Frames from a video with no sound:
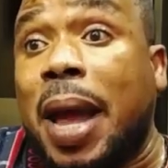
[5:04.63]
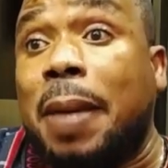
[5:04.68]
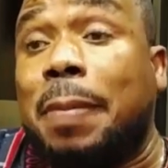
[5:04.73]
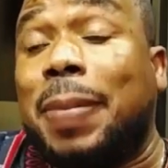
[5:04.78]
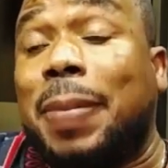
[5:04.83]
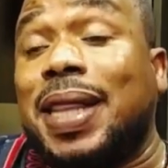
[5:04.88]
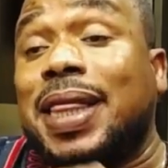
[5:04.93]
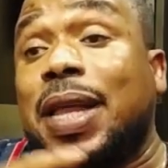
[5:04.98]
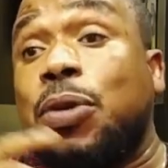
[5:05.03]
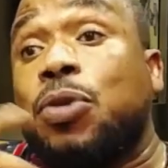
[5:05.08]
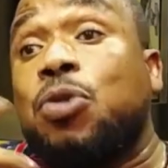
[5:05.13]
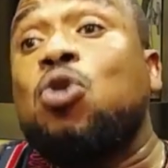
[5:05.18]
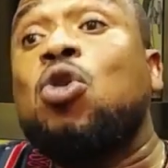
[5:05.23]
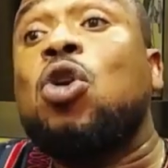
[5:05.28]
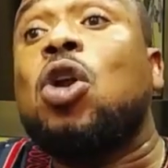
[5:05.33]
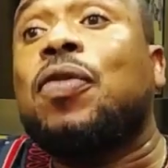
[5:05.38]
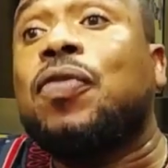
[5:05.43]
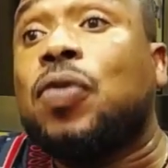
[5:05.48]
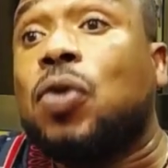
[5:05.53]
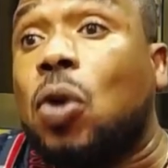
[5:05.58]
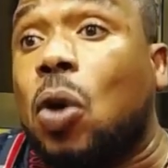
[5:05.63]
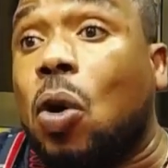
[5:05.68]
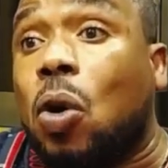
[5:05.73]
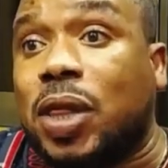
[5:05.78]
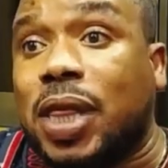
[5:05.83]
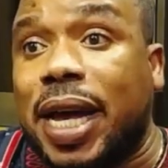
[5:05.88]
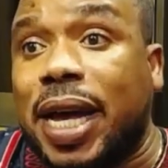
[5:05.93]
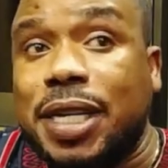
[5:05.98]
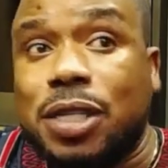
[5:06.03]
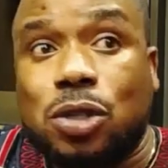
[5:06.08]
But the rule of law
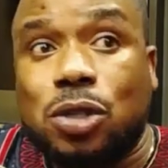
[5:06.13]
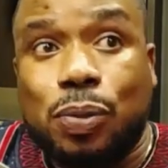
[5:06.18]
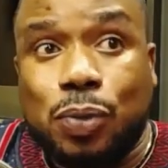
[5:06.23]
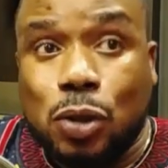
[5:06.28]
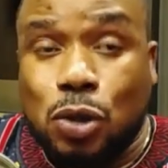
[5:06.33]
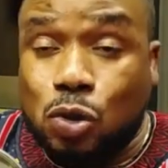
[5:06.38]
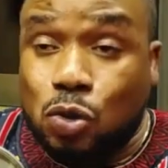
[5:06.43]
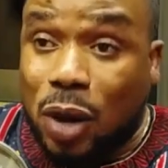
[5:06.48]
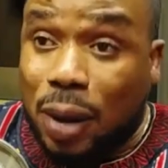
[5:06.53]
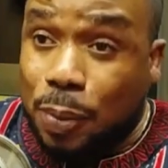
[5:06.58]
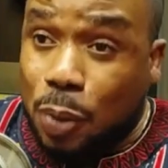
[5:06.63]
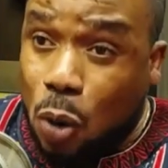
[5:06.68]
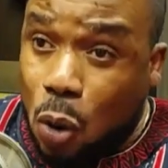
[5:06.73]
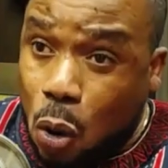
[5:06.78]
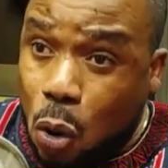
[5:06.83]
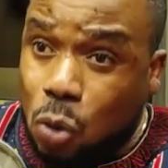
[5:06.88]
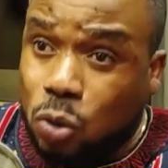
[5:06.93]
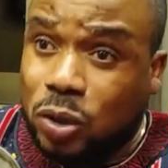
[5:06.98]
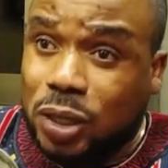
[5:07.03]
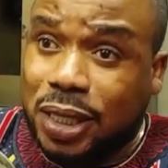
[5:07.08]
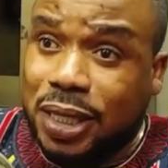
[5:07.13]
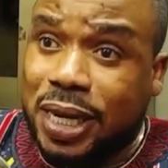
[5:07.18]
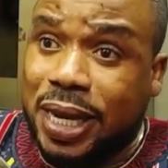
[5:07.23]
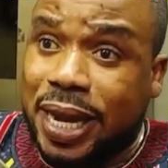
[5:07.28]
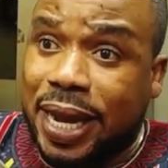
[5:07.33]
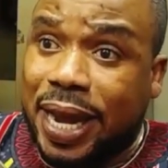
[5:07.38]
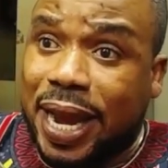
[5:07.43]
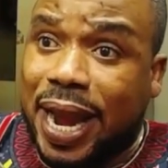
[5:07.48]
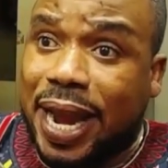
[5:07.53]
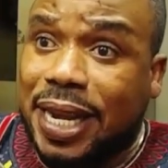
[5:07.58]
that is supposed to uphold
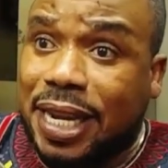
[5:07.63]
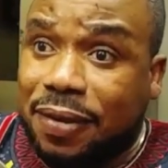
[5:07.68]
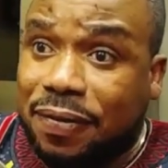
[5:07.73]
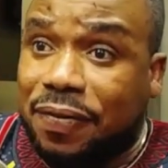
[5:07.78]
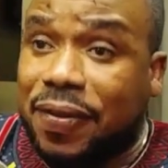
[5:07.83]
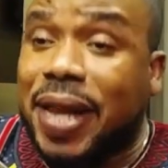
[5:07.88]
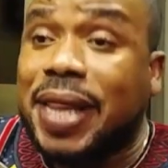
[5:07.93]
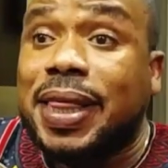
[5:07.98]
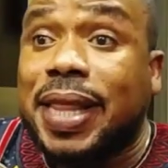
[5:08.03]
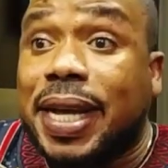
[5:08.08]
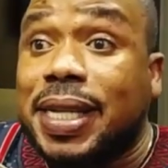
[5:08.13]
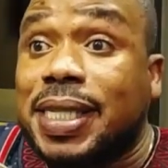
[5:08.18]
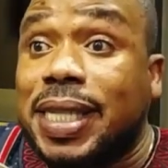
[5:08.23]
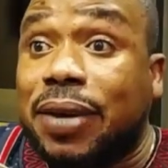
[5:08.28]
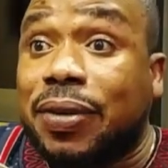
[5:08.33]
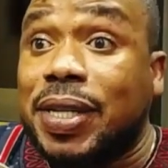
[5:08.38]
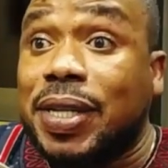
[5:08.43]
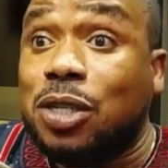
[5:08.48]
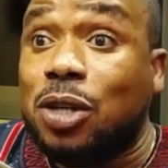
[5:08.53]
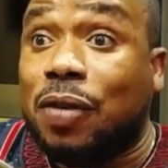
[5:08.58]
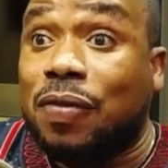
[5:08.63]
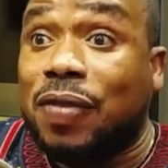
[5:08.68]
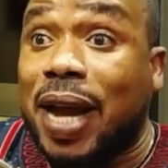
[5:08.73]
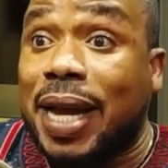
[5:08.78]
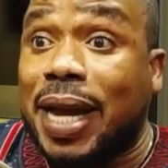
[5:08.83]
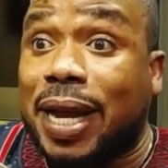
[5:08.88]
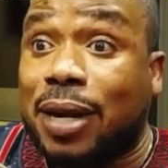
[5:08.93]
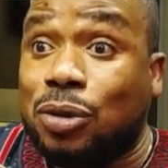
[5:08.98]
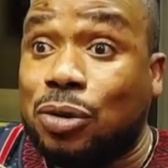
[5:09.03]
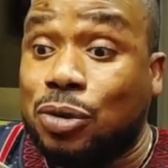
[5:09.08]
and defend the integrity of
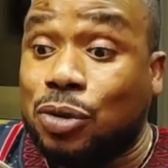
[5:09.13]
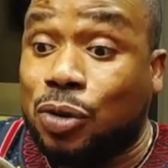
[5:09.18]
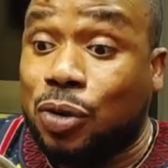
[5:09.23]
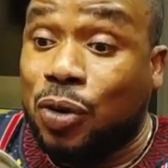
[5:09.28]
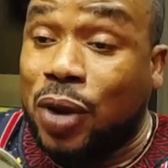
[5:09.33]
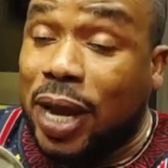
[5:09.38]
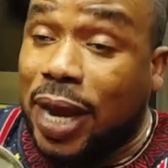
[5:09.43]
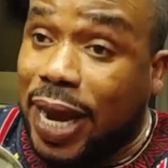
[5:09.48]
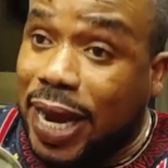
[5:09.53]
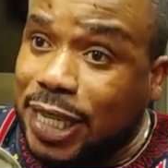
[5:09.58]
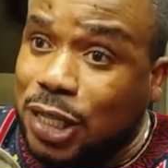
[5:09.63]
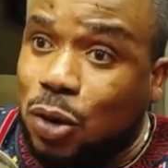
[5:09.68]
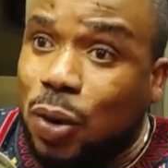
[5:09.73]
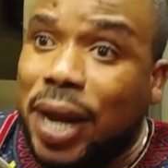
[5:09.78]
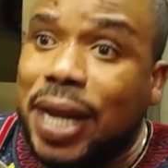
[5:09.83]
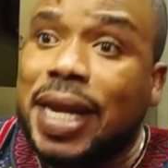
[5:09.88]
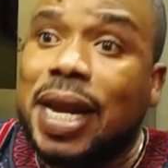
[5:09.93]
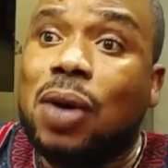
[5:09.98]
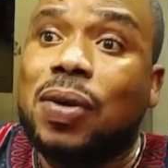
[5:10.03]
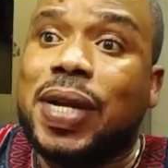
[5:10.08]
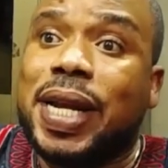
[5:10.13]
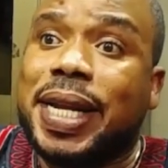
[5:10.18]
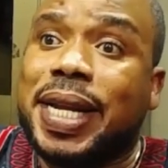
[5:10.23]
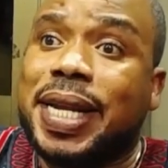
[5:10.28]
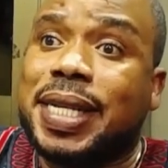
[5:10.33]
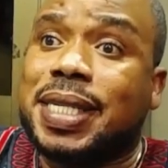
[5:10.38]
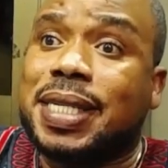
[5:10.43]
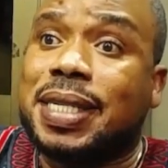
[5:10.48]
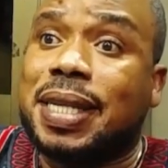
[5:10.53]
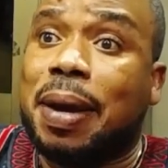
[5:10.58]
Ghana and also, it's going down the
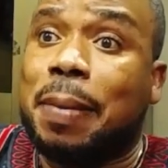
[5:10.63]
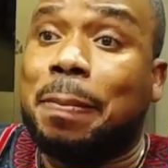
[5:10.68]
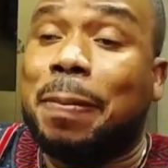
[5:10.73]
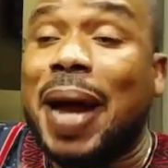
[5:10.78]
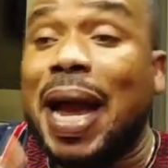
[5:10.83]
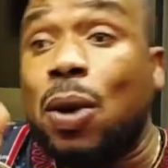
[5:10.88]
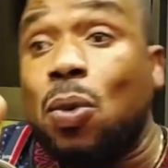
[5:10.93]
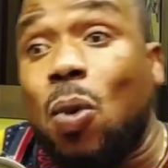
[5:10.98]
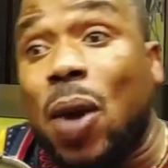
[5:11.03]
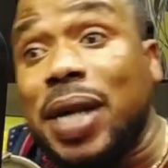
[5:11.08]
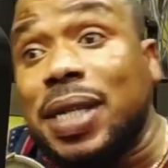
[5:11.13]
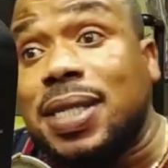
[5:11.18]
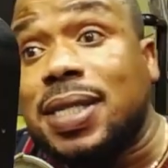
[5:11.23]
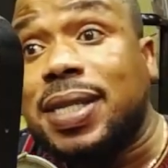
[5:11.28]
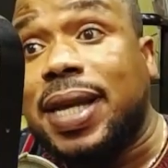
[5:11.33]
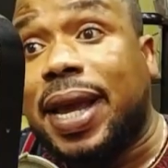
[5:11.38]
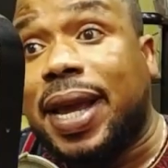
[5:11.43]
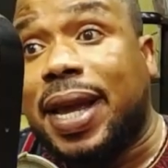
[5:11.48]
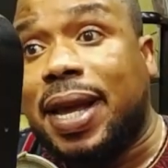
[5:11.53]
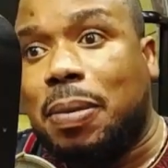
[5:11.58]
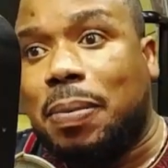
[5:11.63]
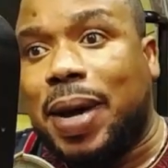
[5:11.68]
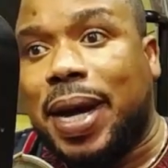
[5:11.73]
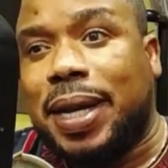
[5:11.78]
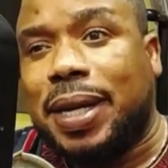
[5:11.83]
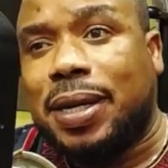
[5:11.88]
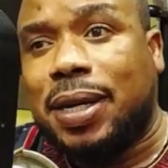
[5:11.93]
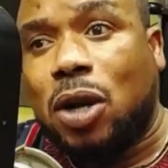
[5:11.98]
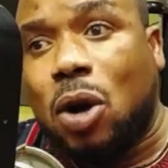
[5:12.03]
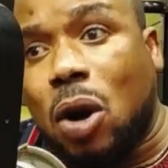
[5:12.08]
ditch by one single man,
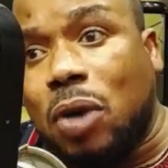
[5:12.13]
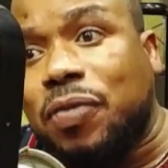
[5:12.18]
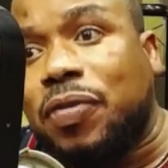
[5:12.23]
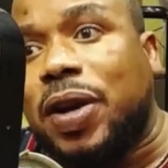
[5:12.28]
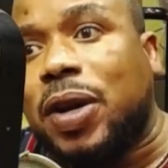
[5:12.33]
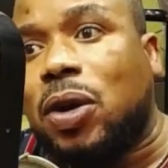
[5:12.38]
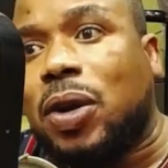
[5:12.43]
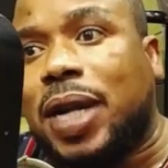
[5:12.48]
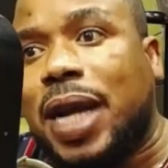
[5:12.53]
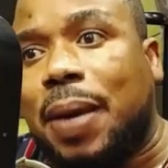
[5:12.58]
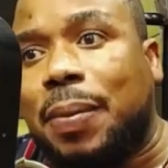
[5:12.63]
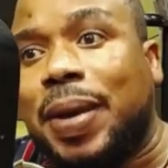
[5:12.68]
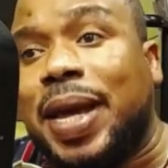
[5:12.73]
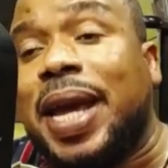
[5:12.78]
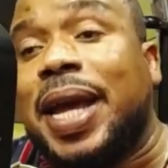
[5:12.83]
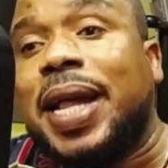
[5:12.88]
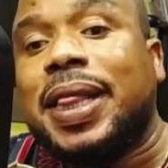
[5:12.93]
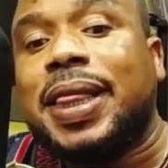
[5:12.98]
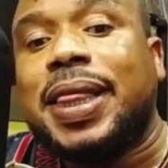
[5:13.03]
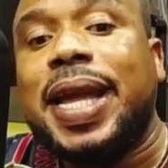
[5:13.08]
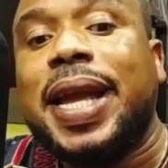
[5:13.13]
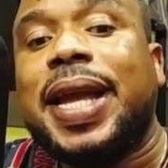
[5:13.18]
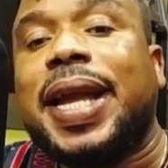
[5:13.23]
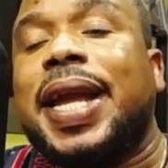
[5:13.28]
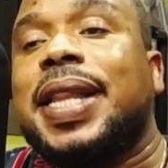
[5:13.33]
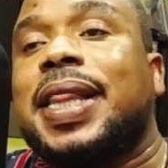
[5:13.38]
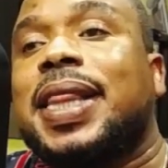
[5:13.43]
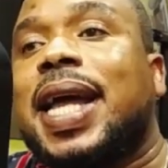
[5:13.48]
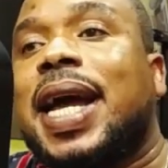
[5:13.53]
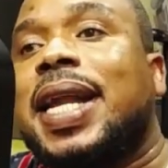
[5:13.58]
Godfred Odame,
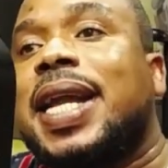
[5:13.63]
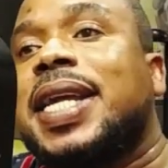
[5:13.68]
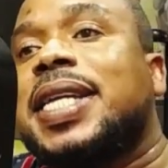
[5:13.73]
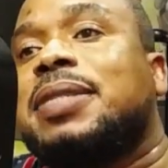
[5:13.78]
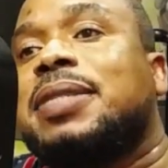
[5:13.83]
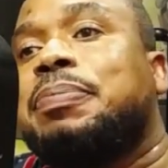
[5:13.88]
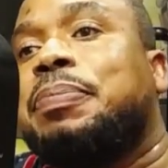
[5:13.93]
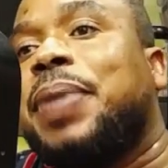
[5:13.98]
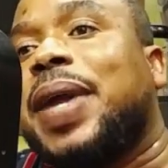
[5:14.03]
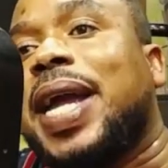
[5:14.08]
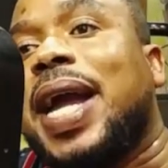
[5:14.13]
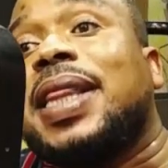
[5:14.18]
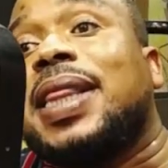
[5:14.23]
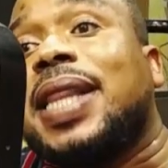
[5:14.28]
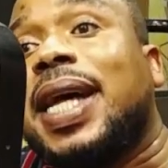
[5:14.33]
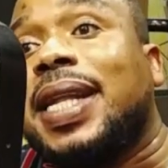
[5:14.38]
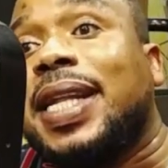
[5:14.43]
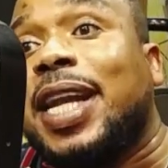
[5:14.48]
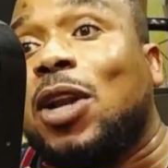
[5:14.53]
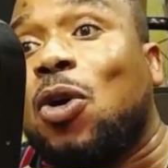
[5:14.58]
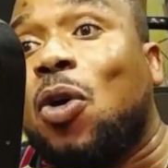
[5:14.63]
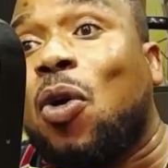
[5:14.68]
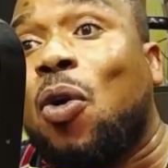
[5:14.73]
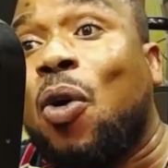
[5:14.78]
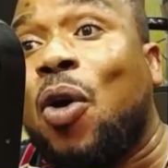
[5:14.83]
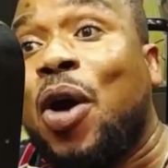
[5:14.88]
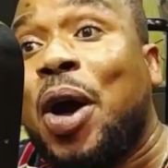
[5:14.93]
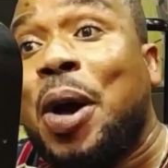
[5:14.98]
thinking that he is bigger than the law.